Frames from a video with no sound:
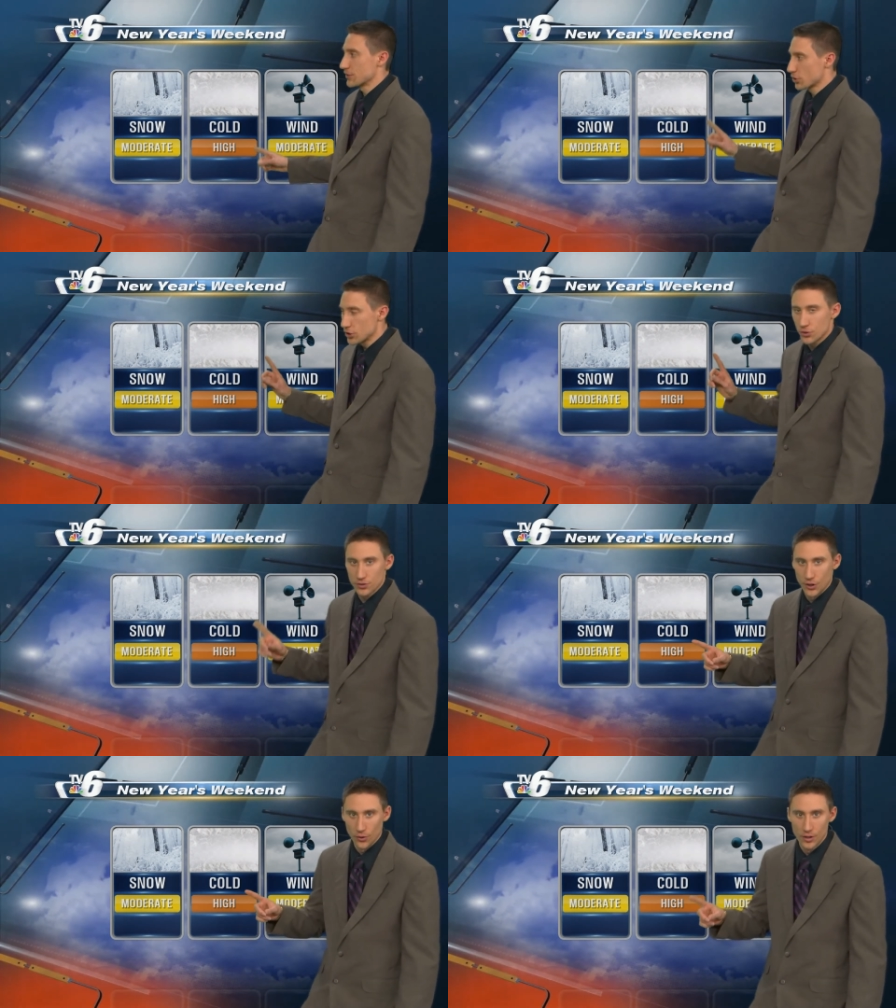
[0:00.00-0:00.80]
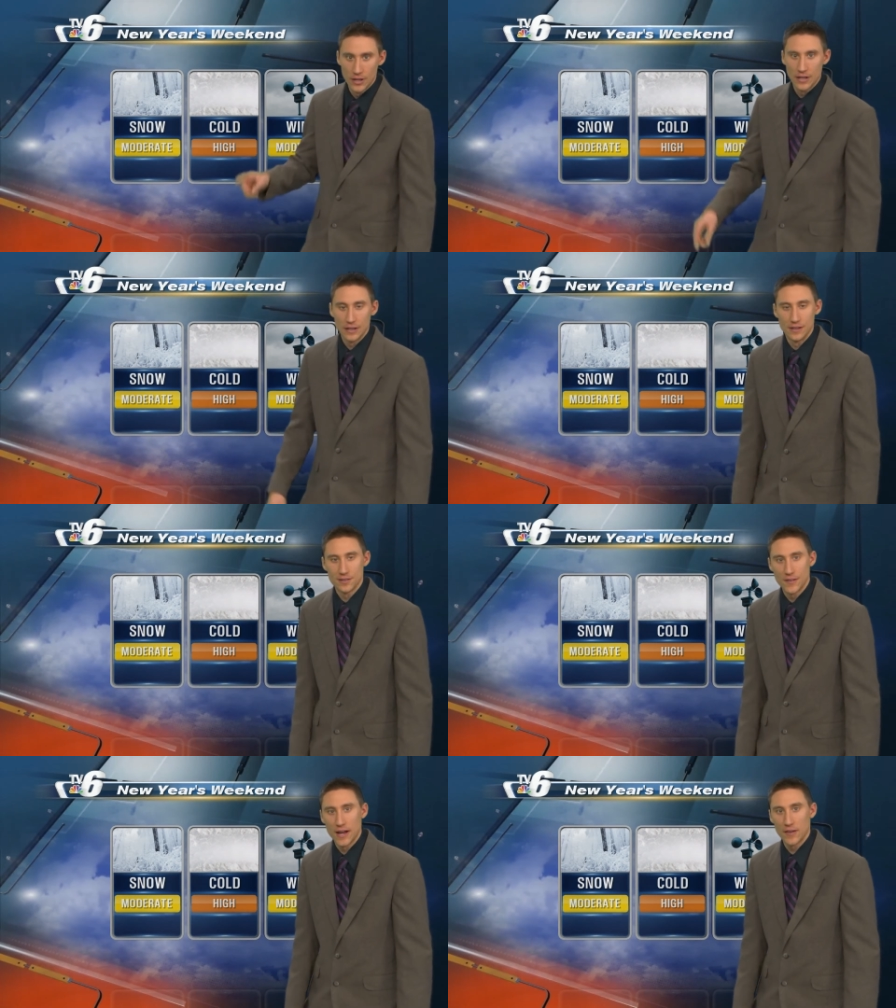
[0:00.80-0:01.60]
Good news, though, is
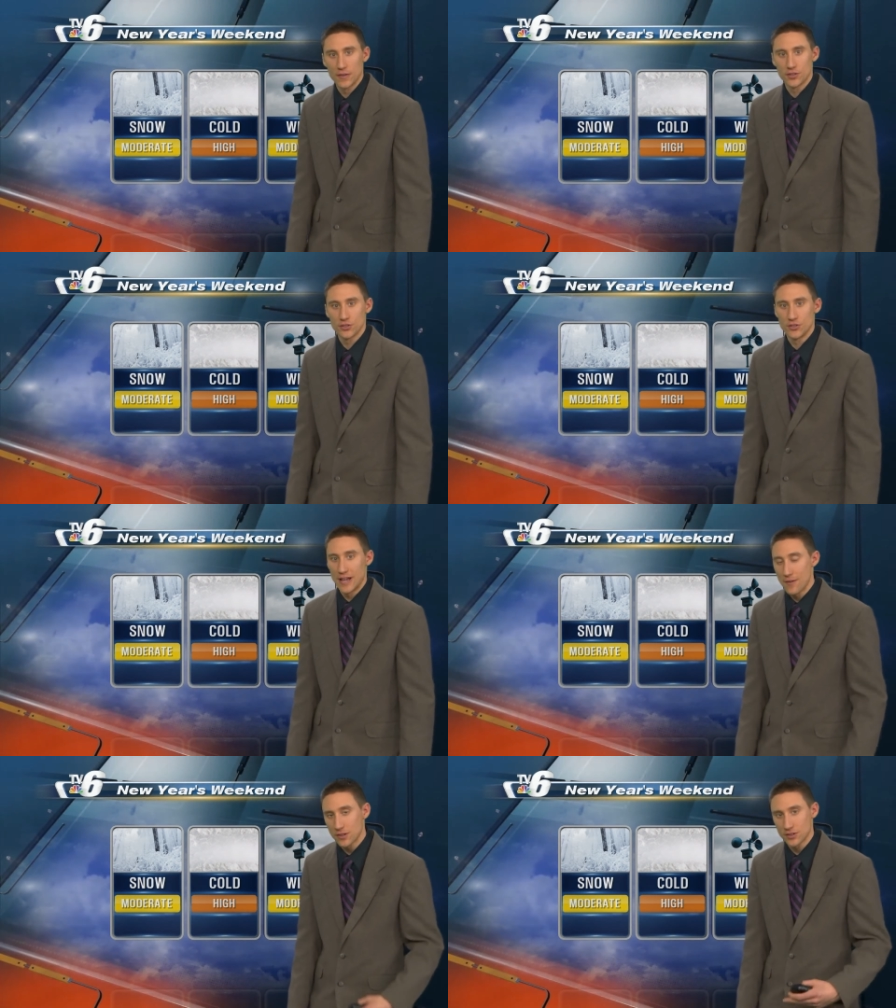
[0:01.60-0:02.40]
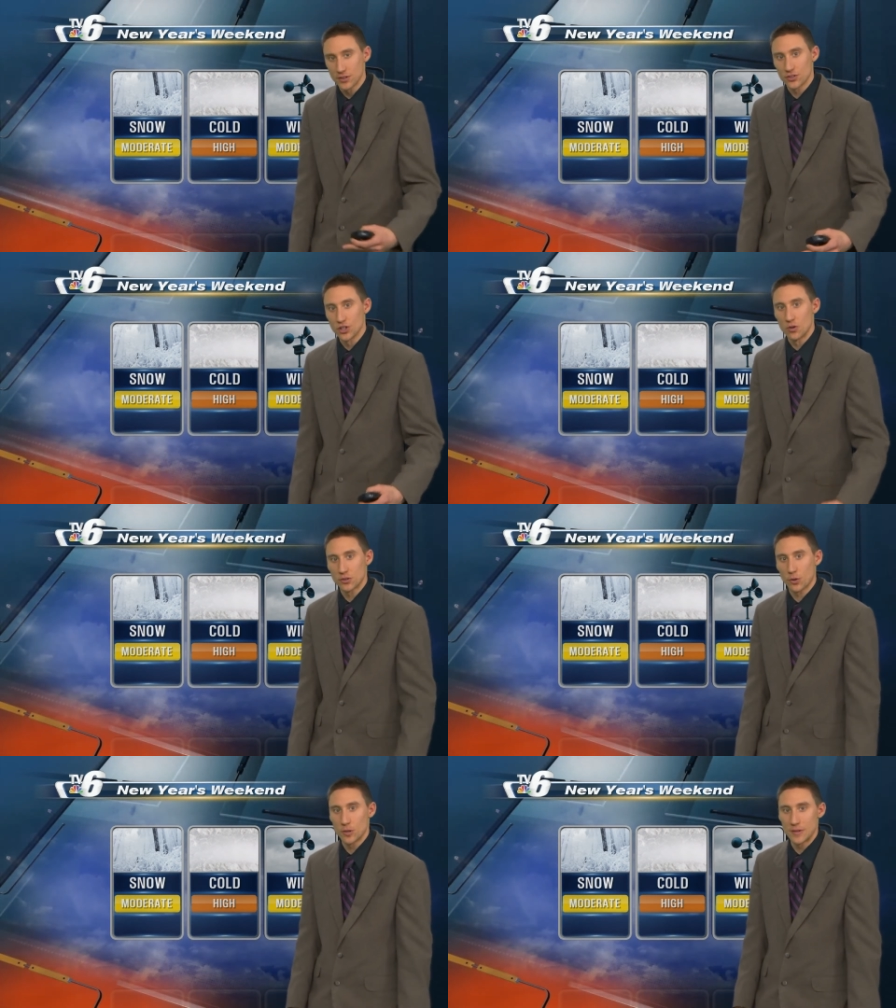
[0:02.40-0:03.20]
that this, the heaviest of the snow is
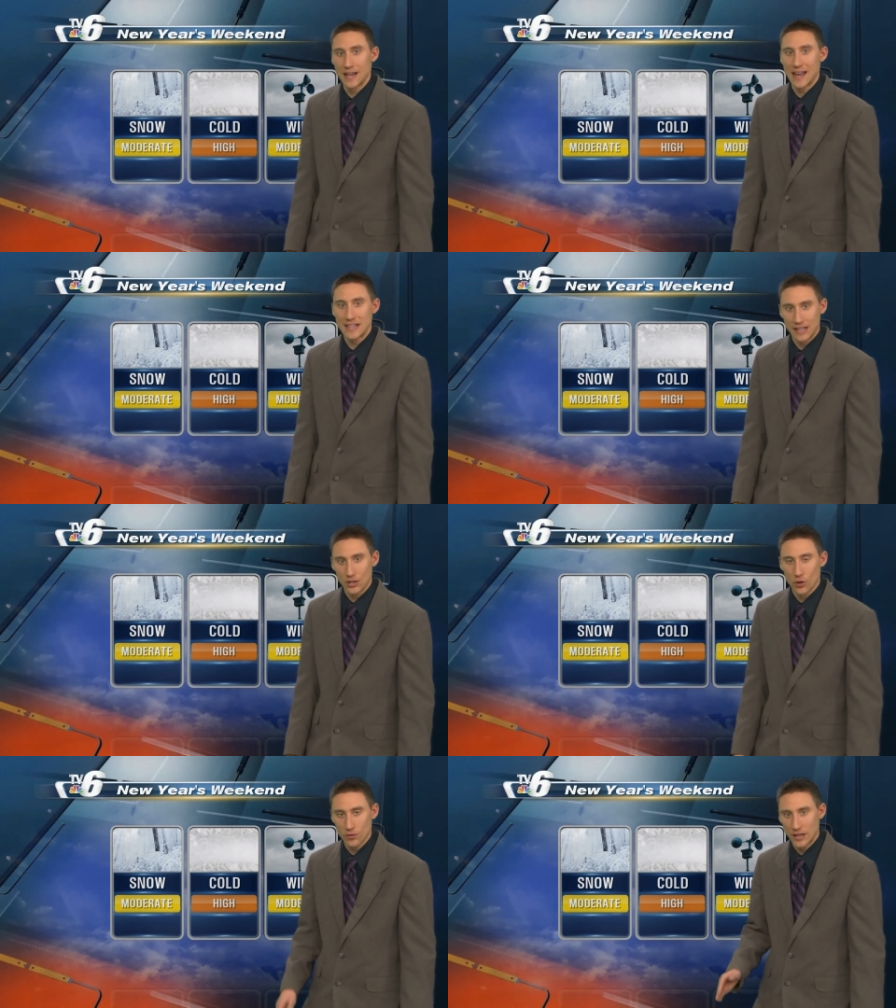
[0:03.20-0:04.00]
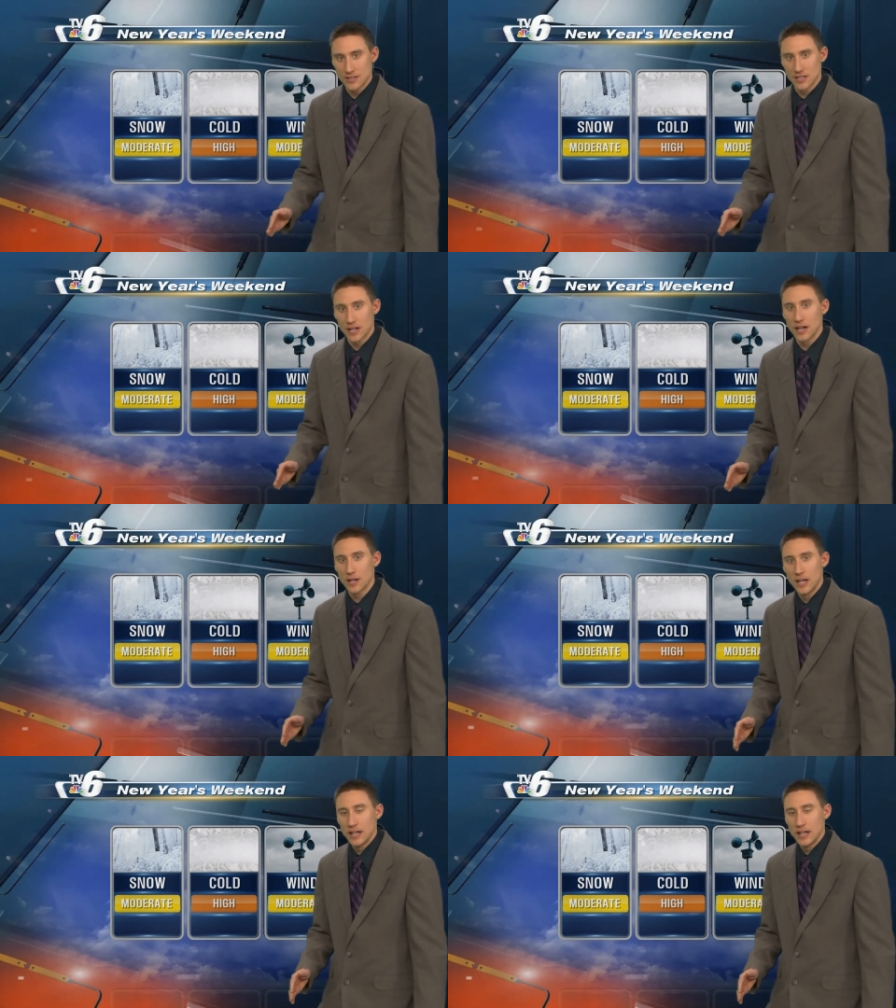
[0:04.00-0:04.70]
going to be ending overnight tonight